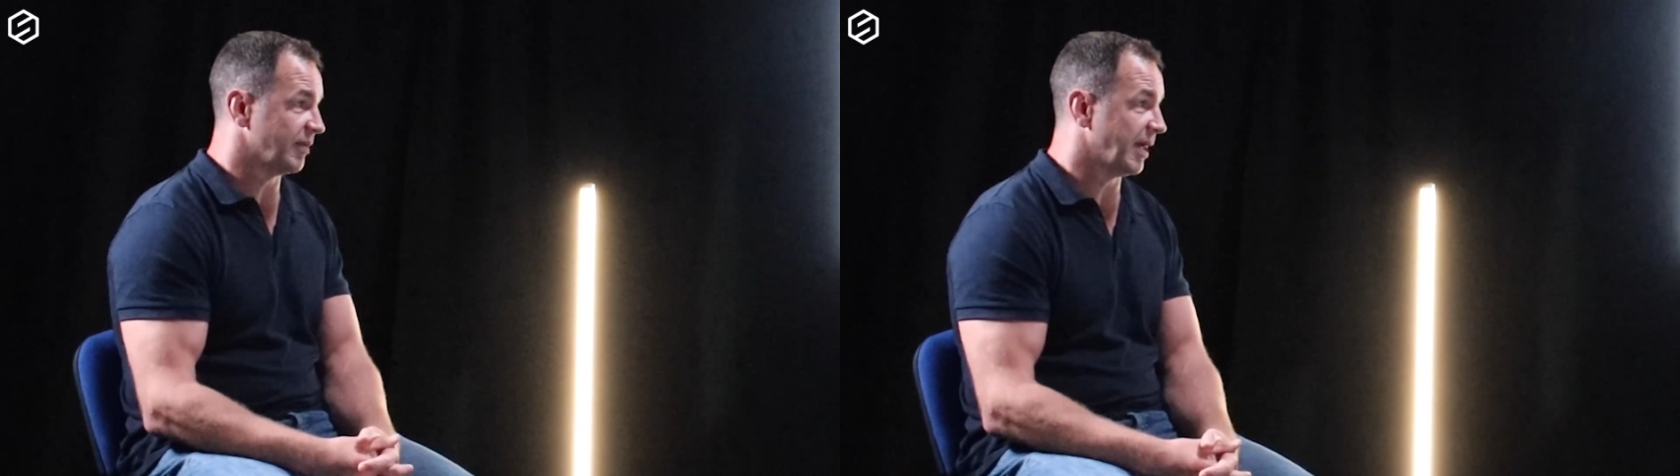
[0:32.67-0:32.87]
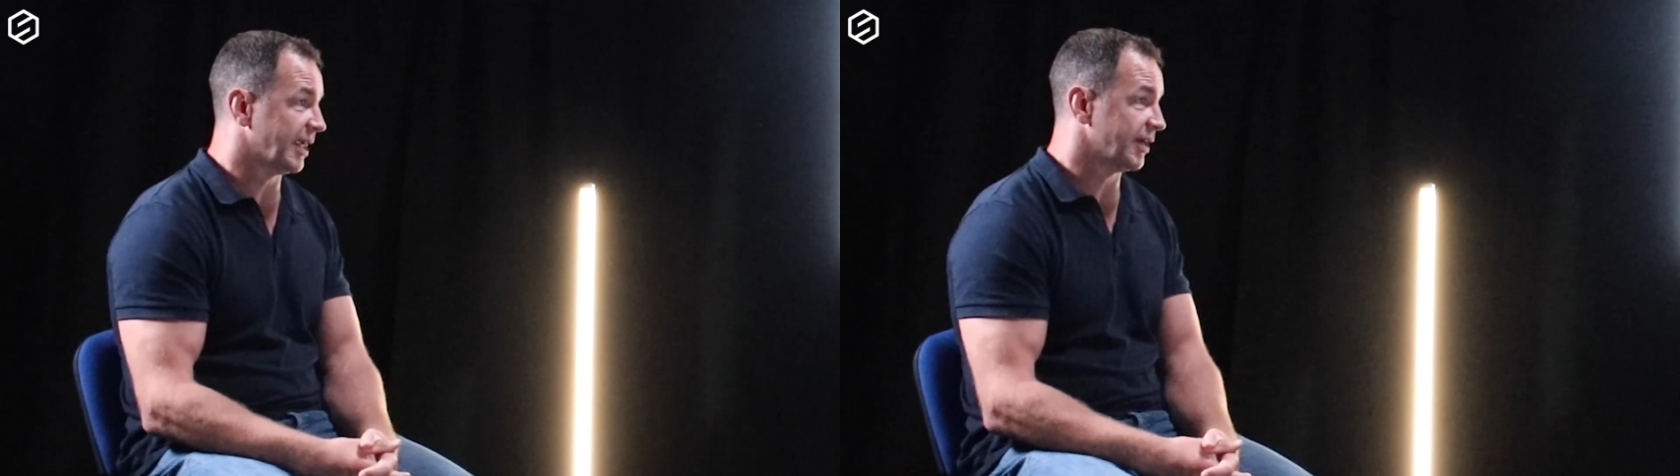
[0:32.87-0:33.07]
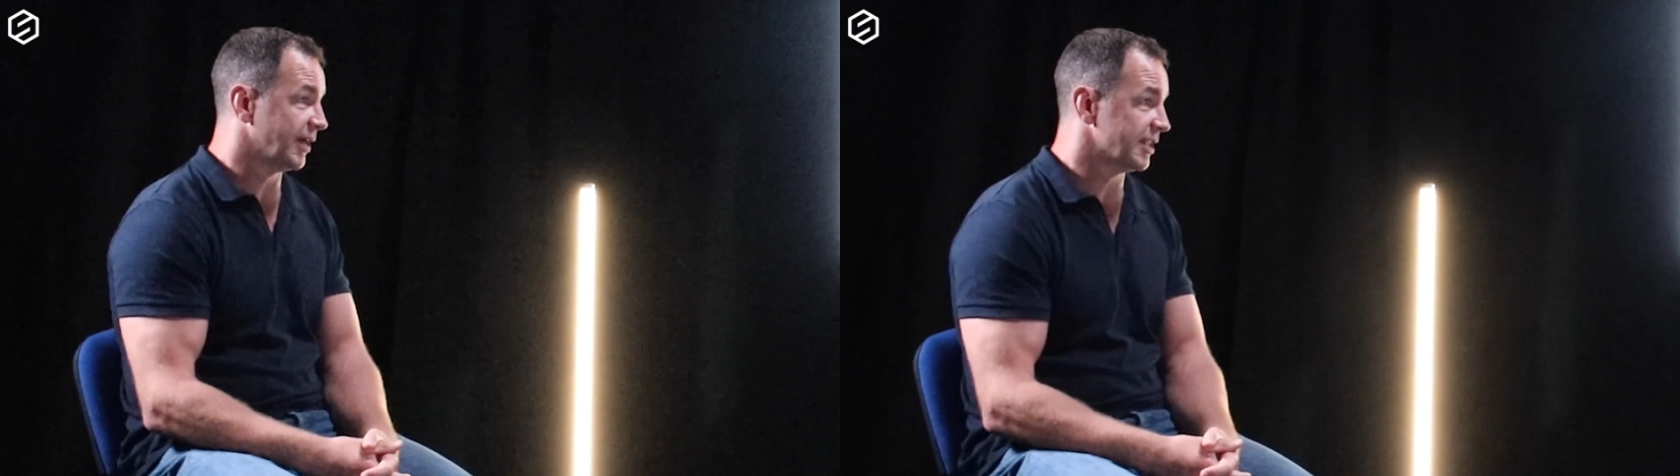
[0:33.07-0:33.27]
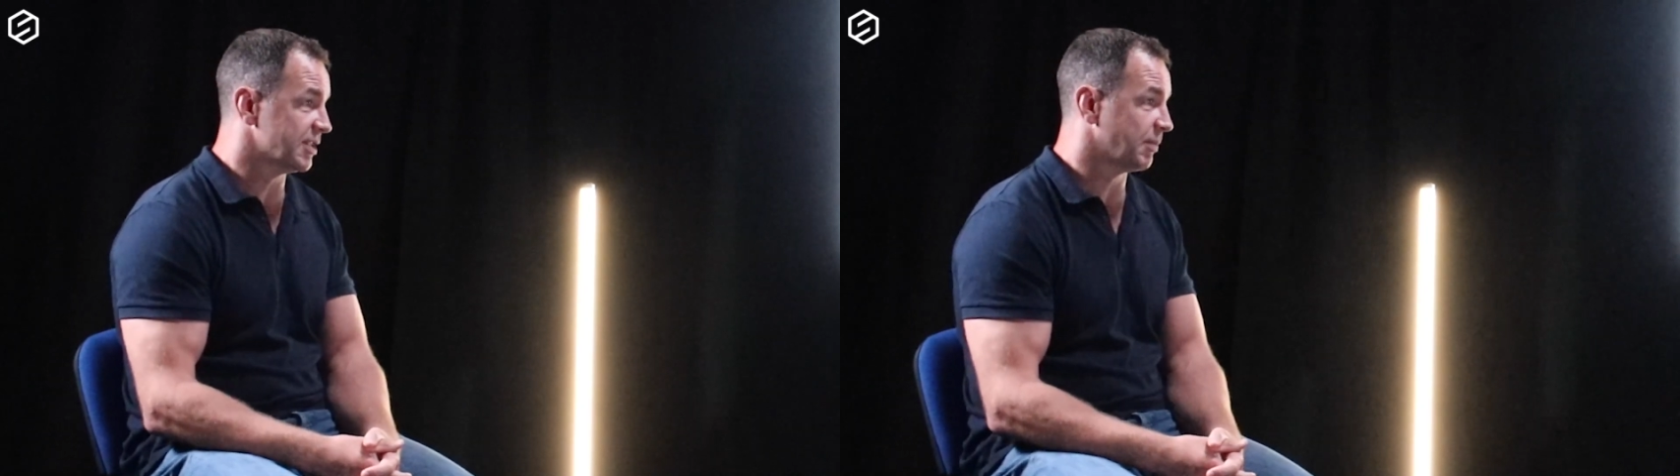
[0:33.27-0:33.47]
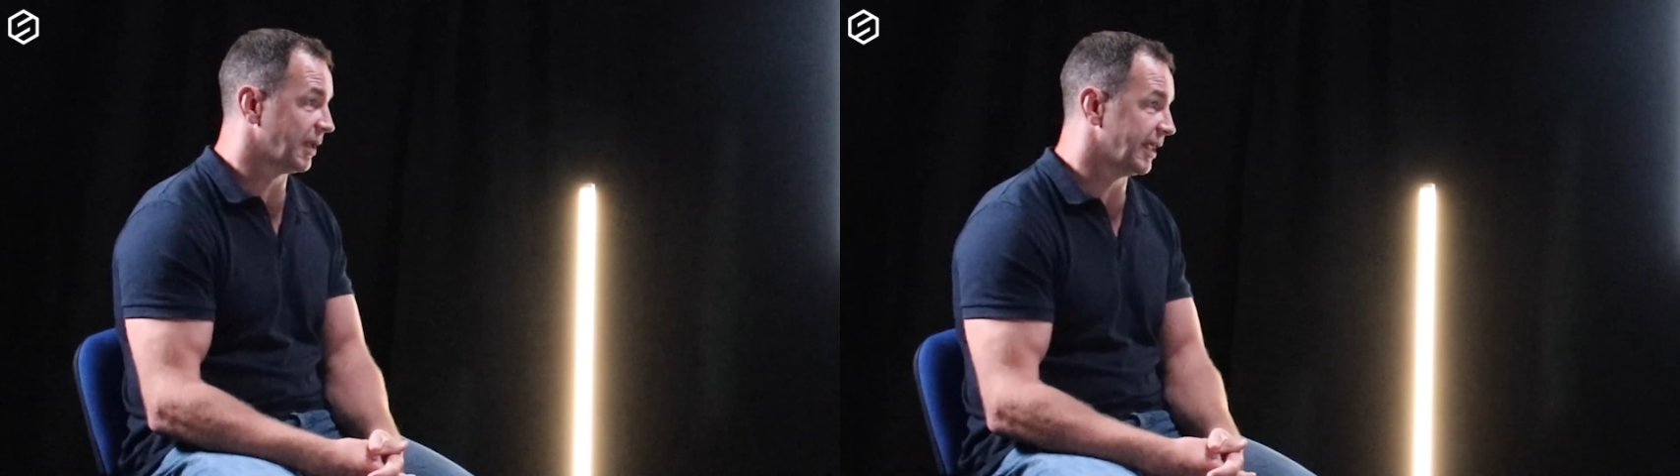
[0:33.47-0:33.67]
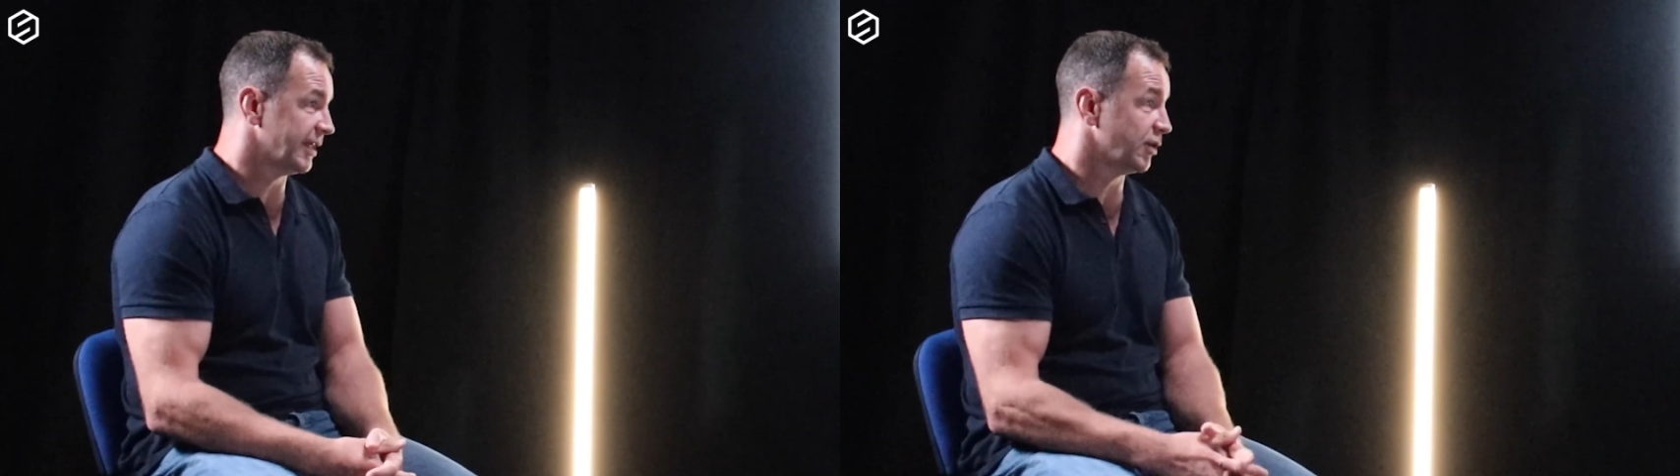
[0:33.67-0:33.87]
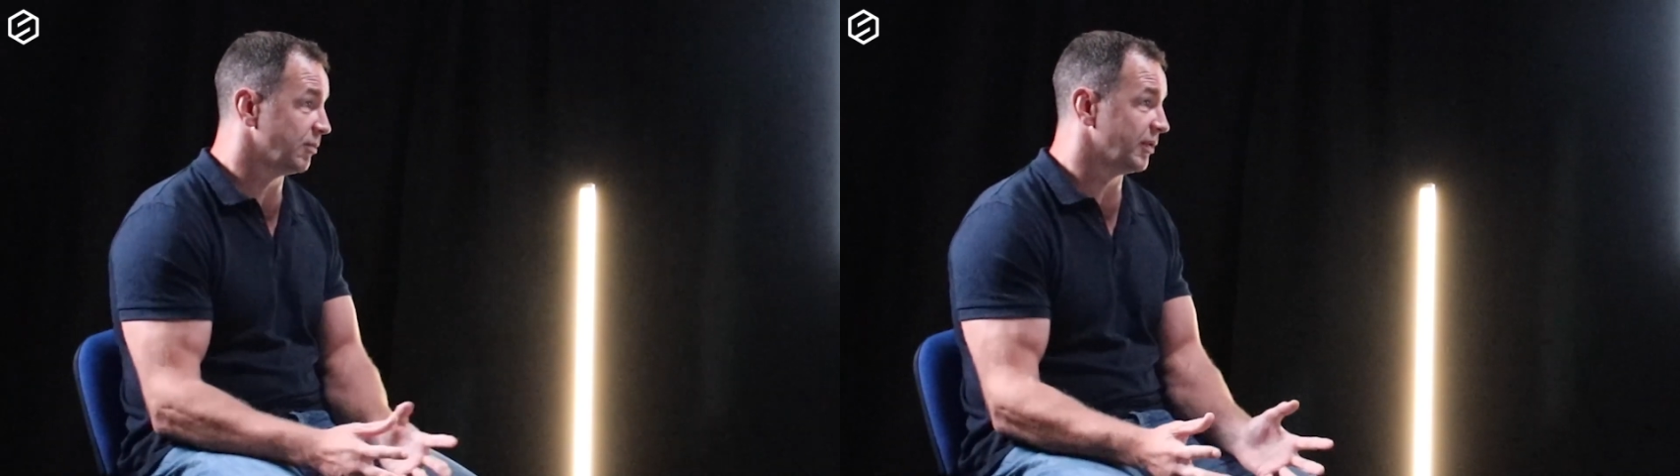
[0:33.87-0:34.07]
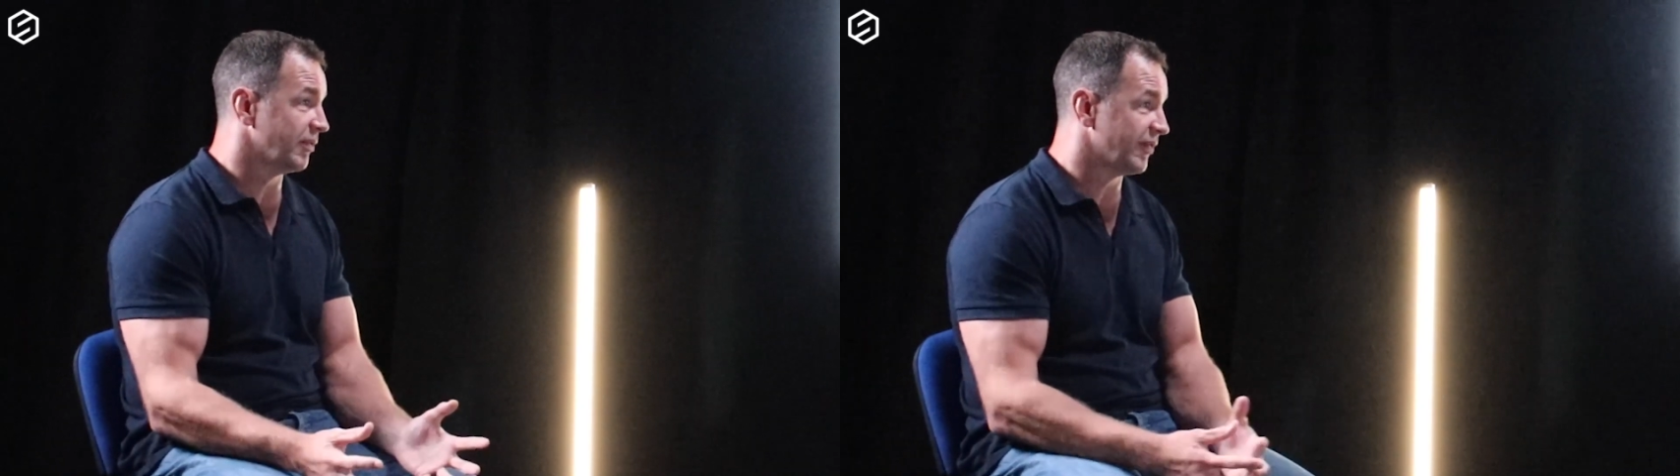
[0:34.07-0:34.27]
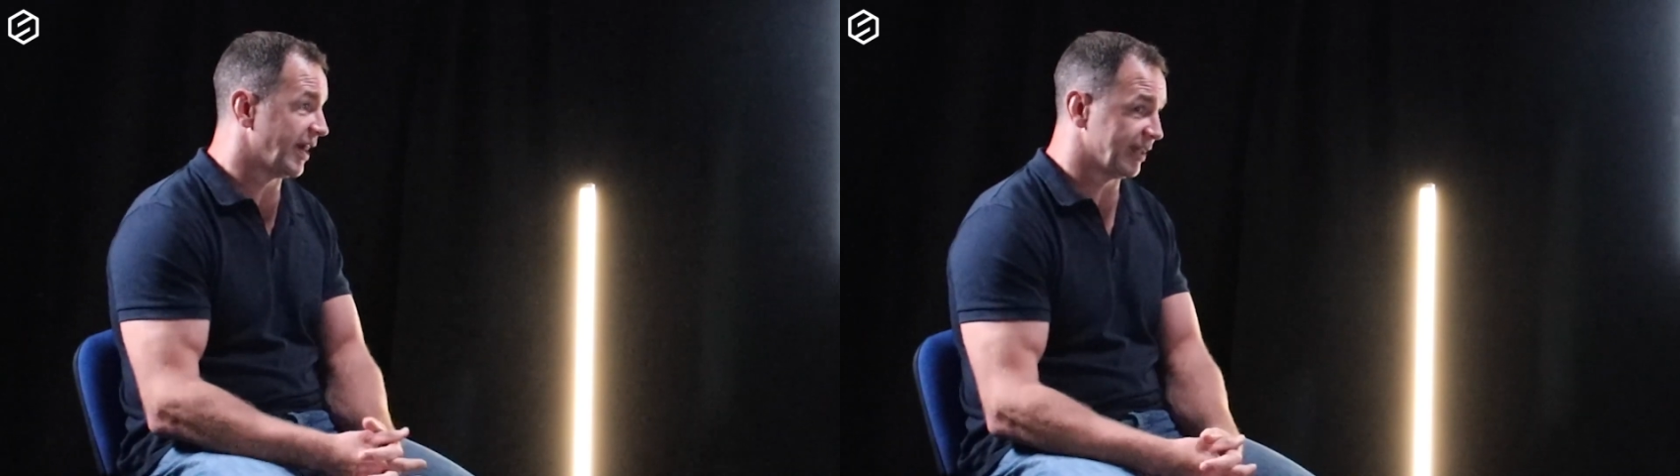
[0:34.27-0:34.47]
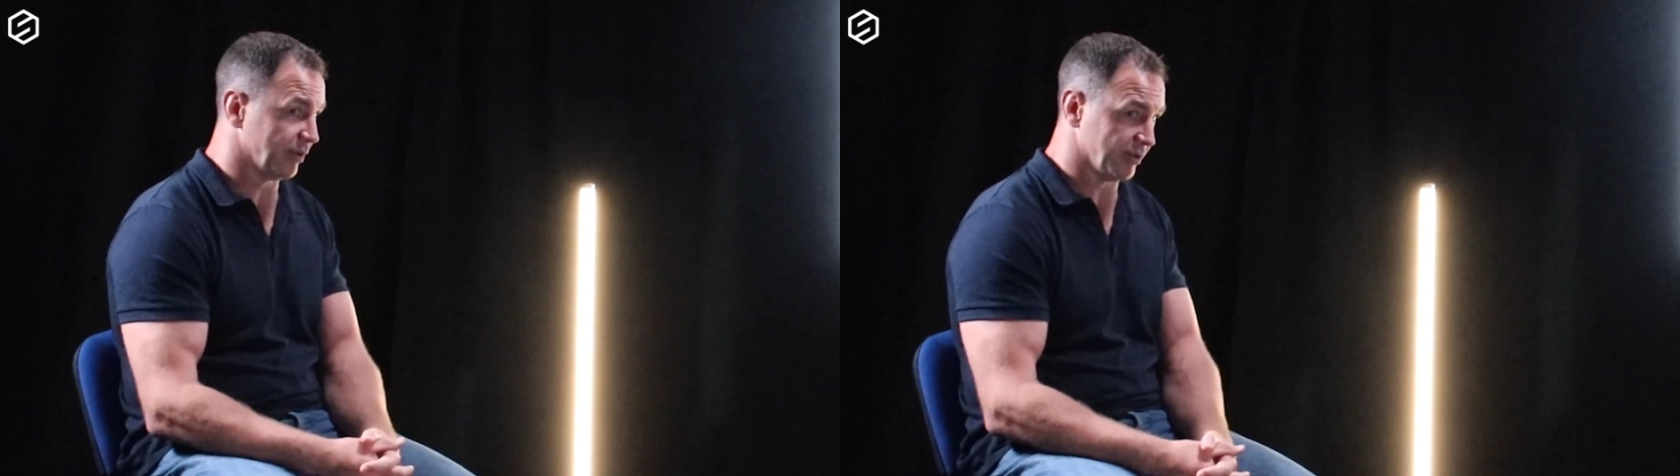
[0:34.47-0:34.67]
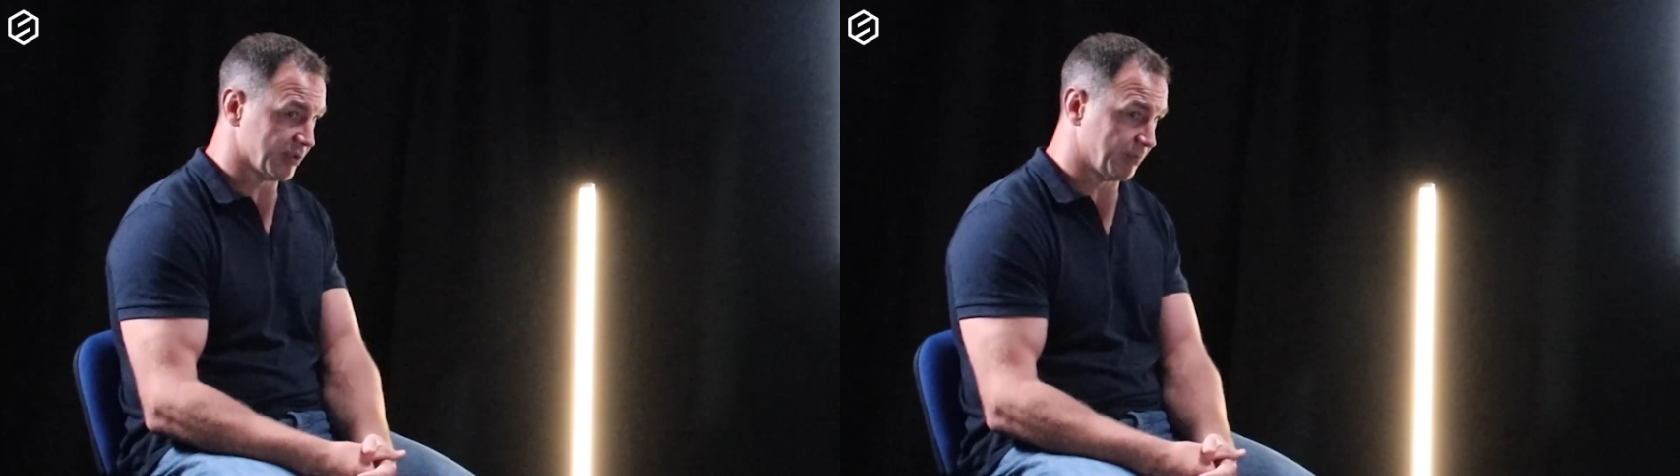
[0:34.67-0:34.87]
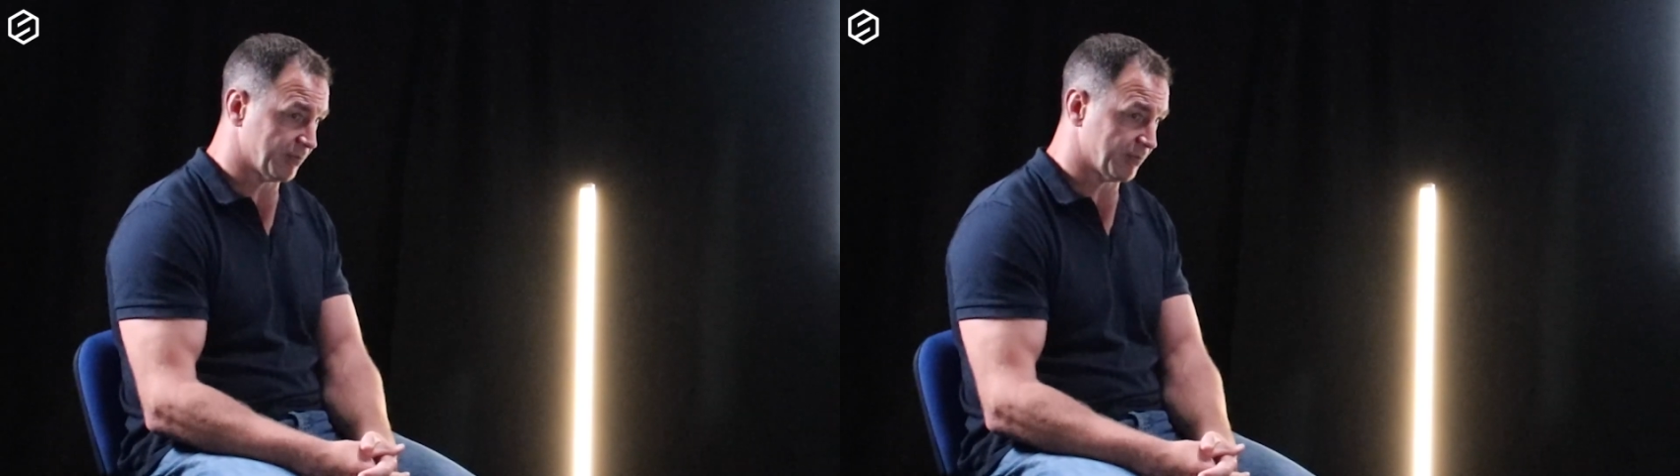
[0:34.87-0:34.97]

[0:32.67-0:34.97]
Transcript: in my career to play in a number of finals.